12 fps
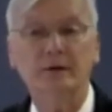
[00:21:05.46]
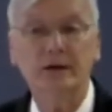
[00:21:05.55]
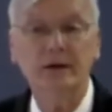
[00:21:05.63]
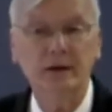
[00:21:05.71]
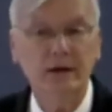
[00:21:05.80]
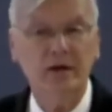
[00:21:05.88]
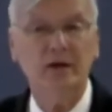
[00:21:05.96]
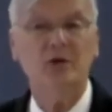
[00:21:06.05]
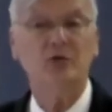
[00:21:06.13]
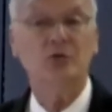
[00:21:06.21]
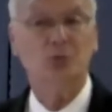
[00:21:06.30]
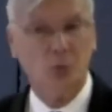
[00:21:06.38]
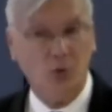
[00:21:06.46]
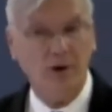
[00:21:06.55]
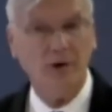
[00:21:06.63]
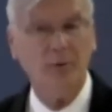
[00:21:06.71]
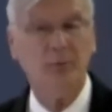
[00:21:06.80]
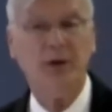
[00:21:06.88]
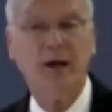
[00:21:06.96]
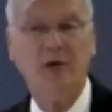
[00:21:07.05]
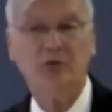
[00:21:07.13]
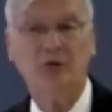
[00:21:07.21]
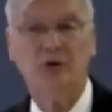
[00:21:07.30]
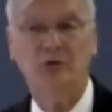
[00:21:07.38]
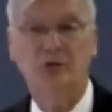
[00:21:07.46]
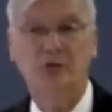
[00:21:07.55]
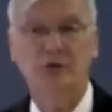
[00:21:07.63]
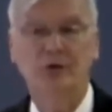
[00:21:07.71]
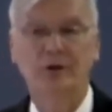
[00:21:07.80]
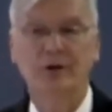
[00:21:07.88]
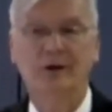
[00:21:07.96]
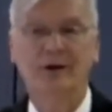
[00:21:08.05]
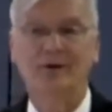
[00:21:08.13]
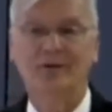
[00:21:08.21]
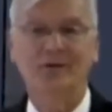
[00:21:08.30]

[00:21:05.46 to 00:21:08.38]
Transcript: is one passage that